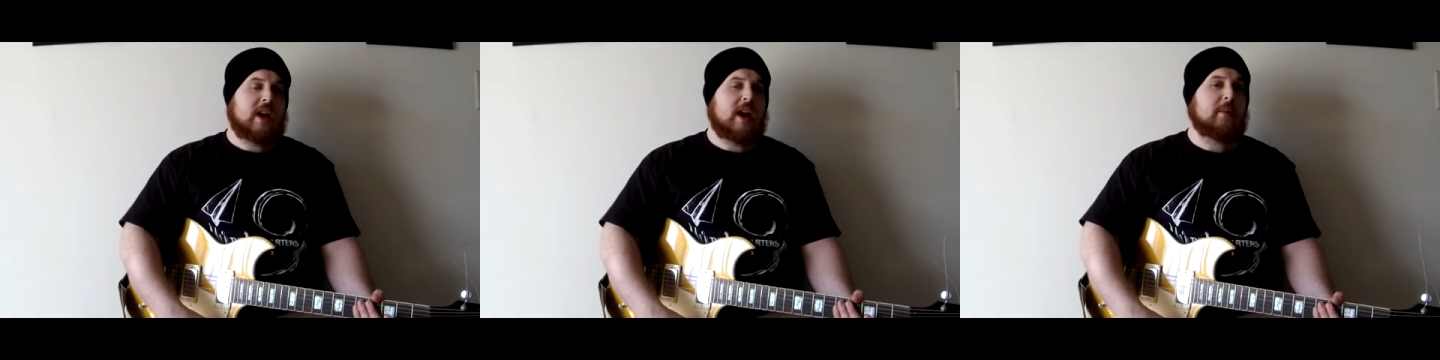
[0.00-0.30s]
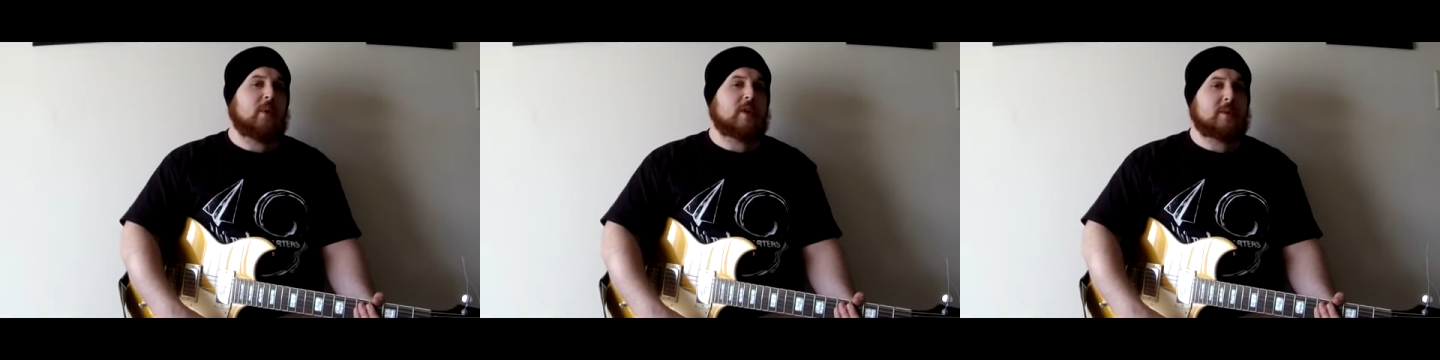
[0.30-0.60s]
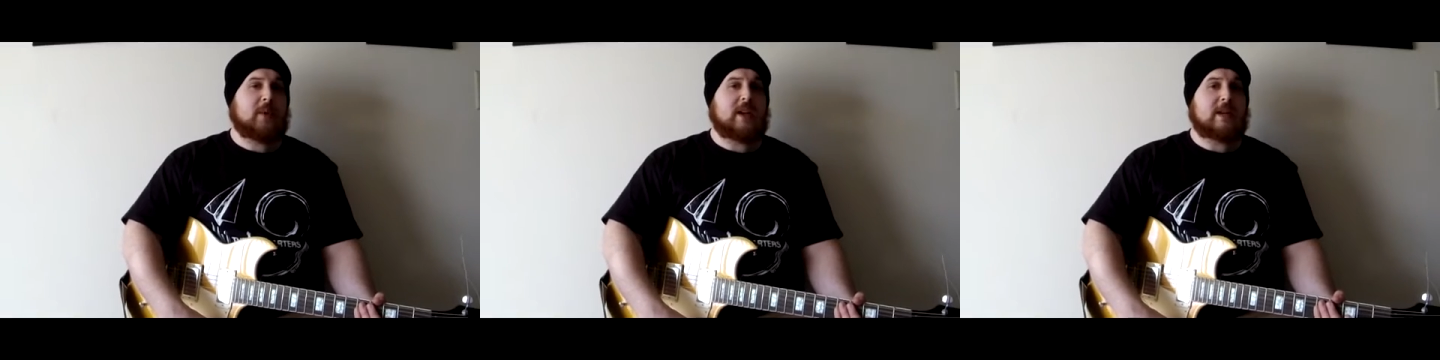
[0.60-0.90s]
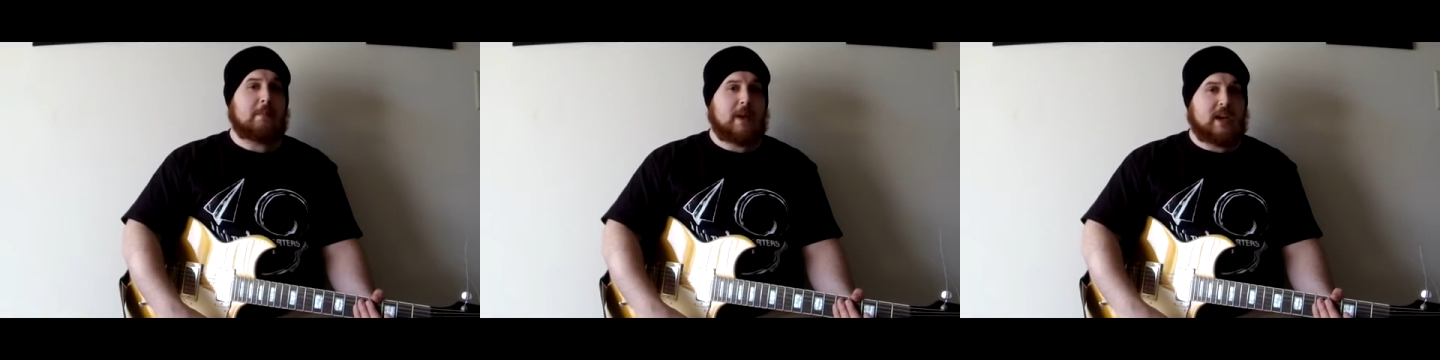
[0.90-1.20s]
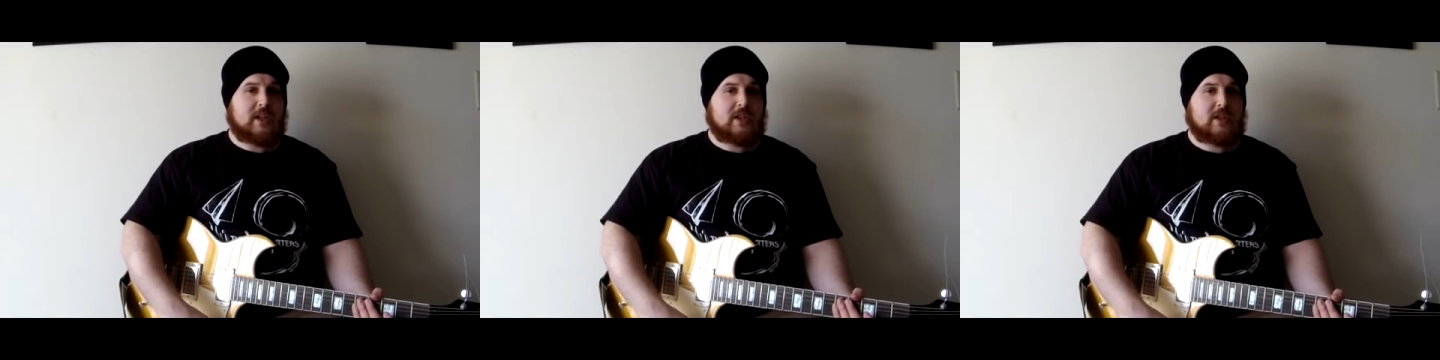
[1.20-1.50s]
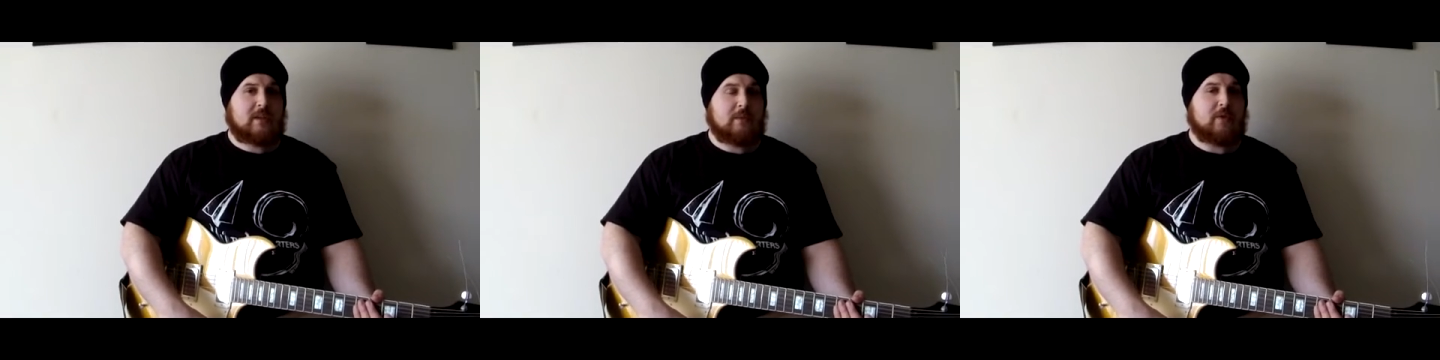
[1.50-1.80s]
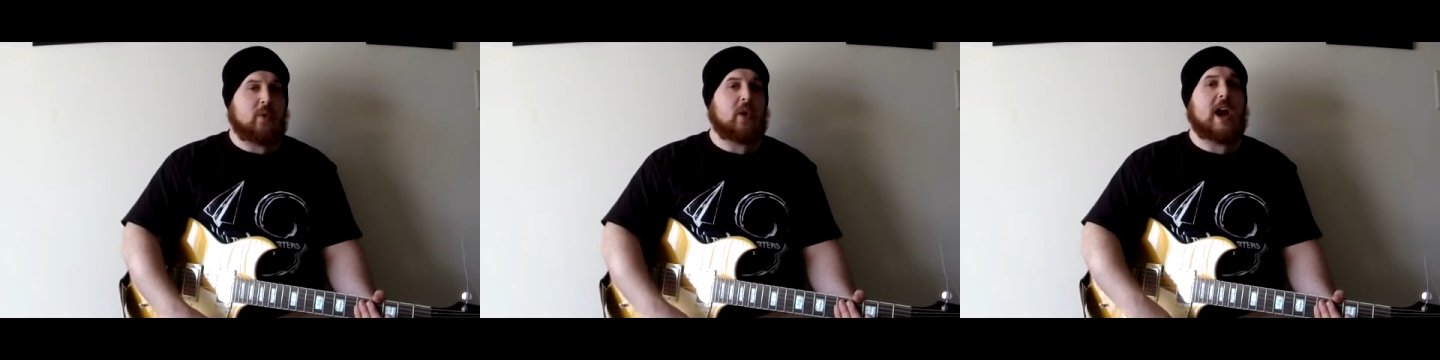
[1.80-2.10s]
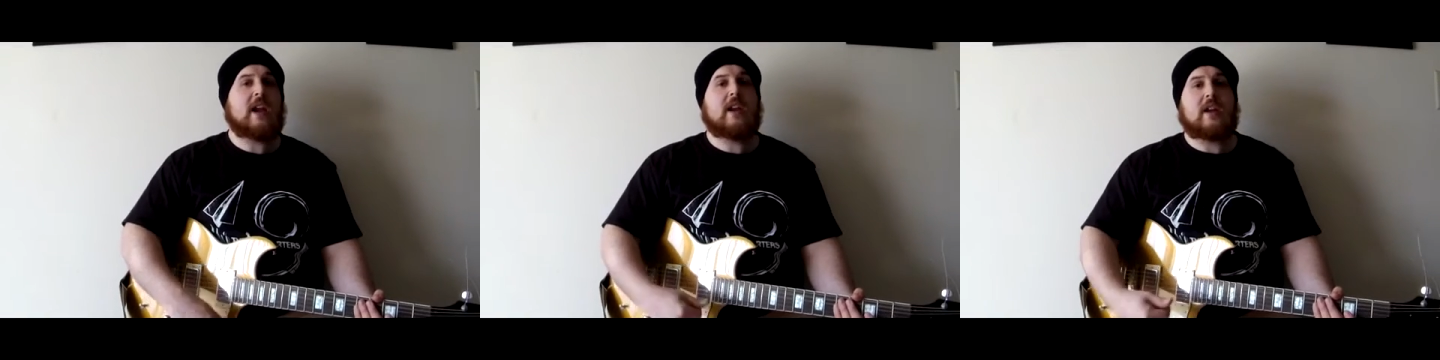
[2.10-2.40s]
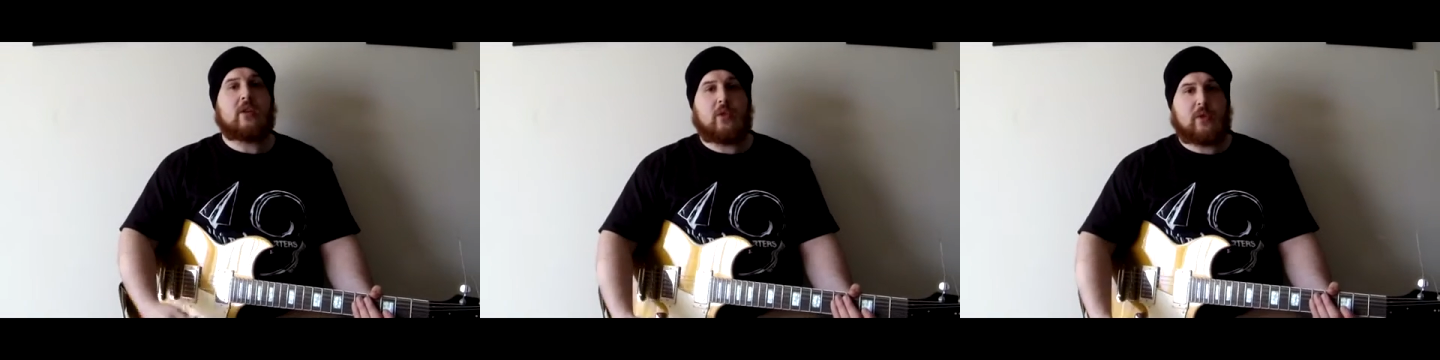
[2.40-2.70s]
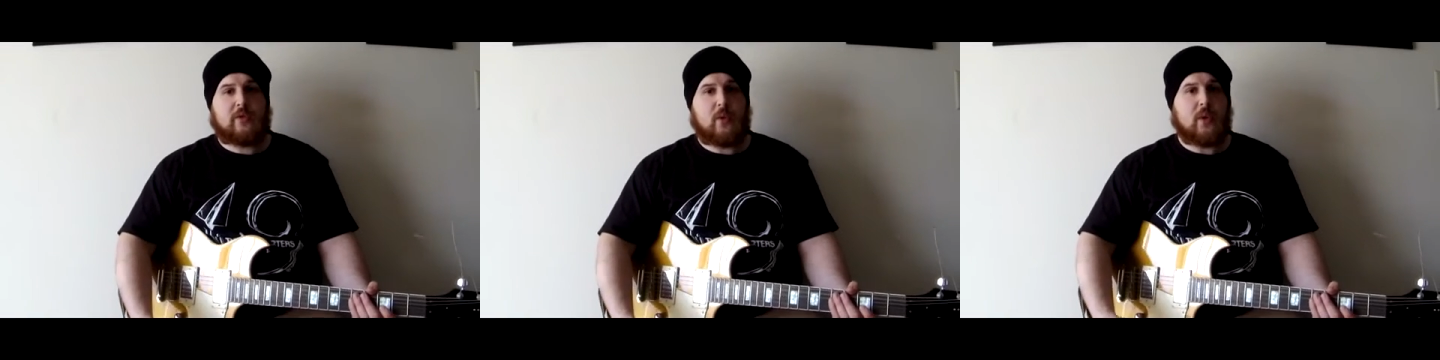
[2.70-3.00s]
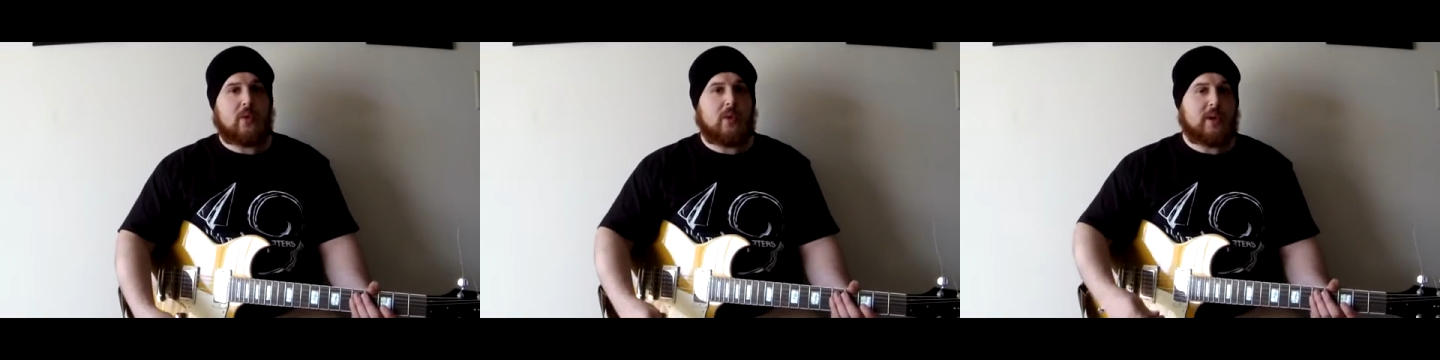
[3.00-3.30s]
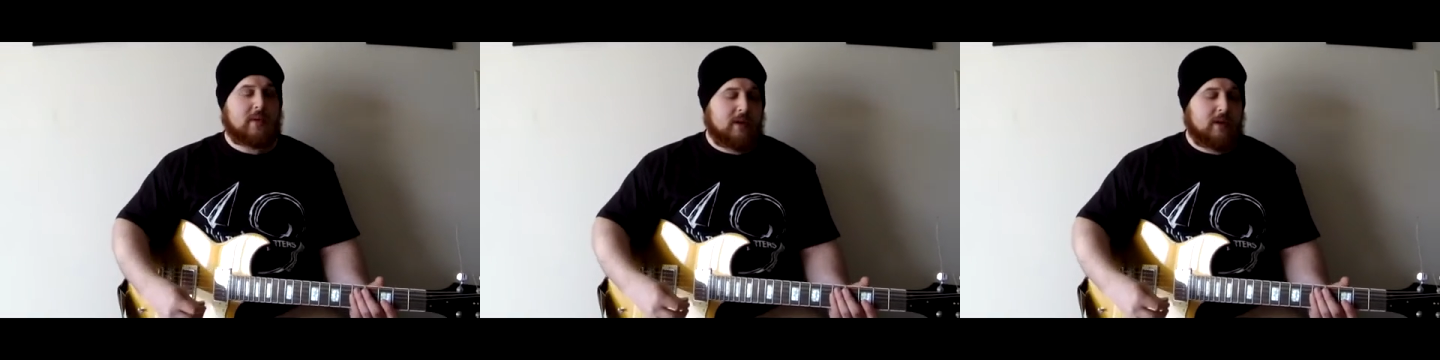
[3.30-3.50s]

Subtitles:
I'm going to play diminished before ending on the 4 chord.